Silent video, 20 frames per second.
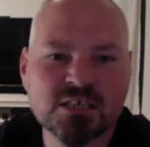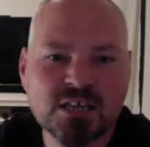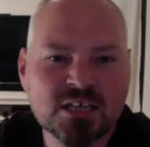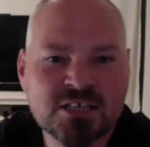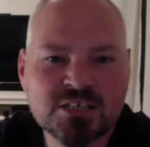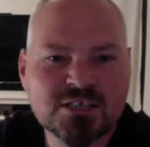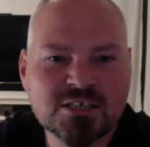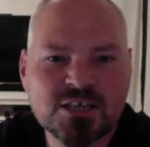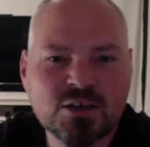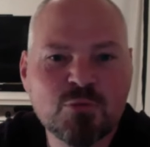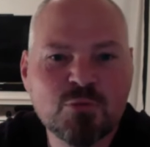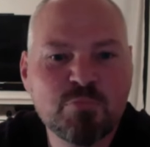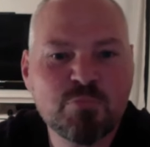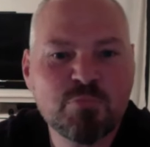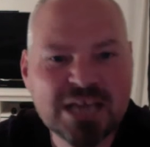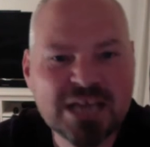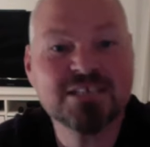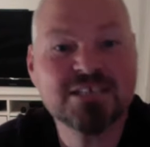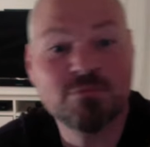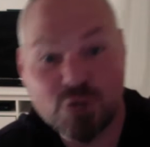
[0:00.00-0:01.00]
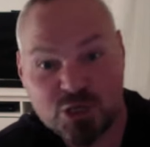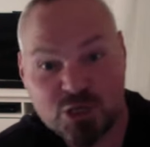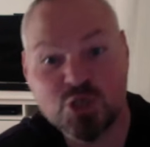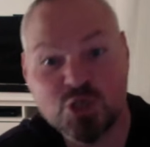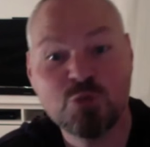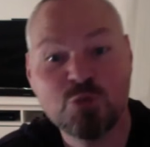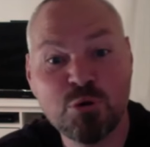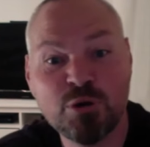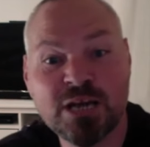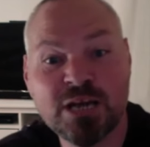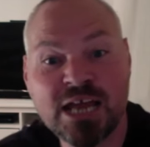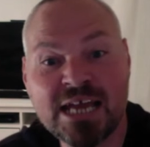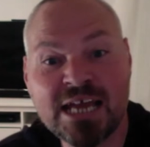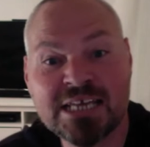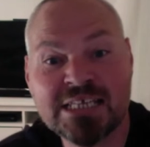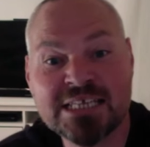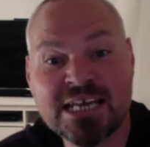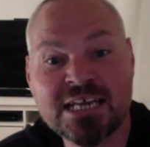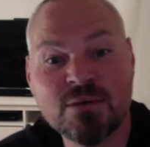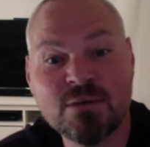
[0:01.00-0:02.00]
It's still better than my
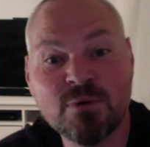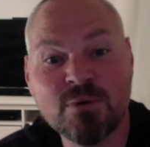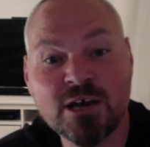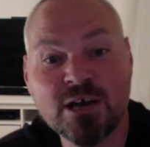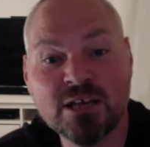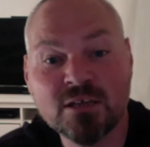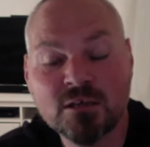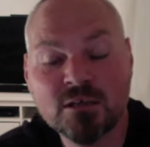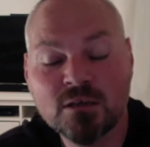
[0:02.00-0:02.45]
2.8 anyway.